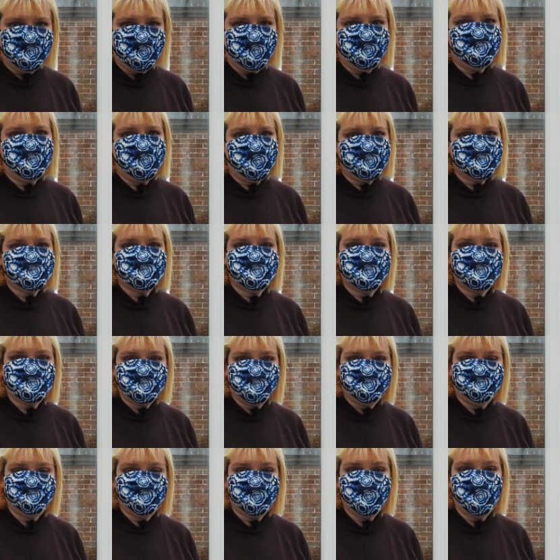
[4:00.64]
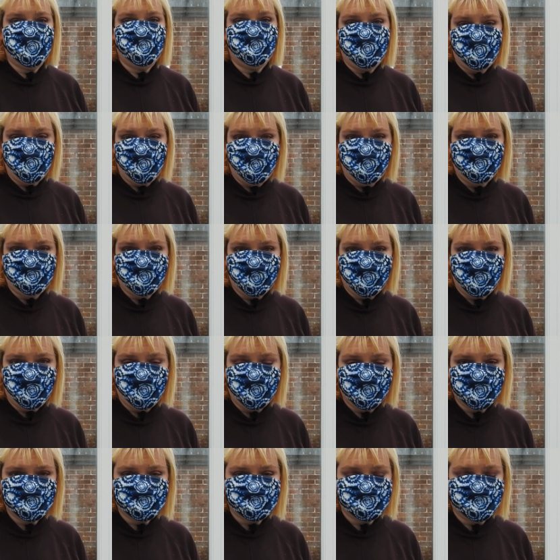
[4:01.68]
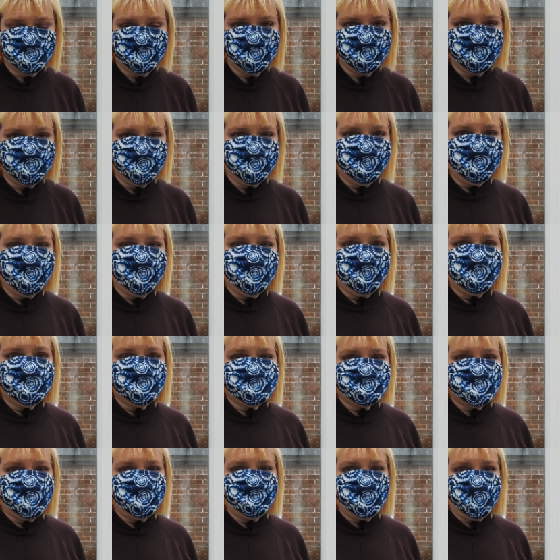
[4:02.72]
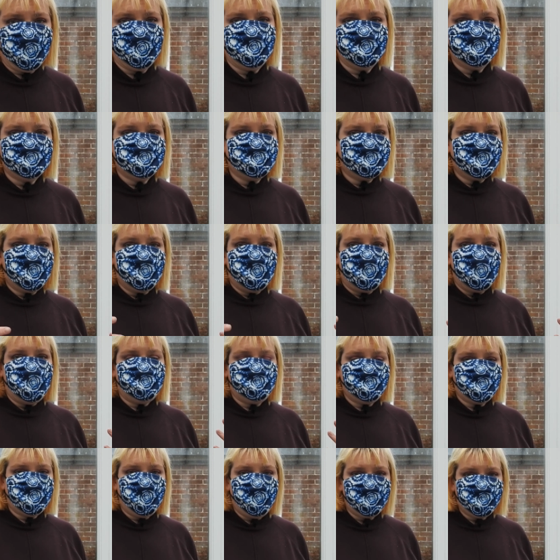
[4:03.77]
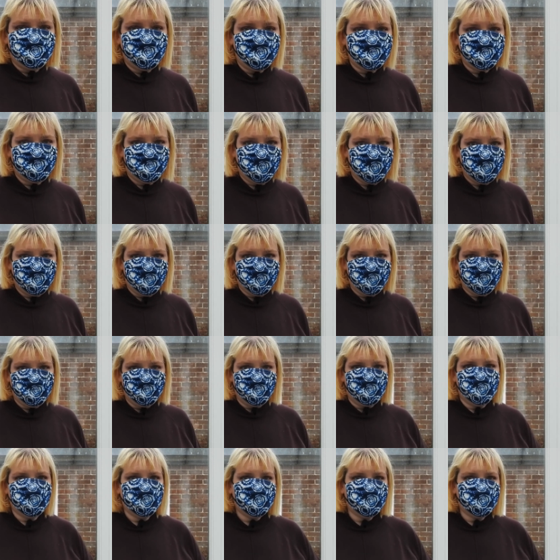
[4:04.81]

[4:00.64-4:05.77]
it, plus they're generally poorer quality. So yeah, if you can't afford a big wheel,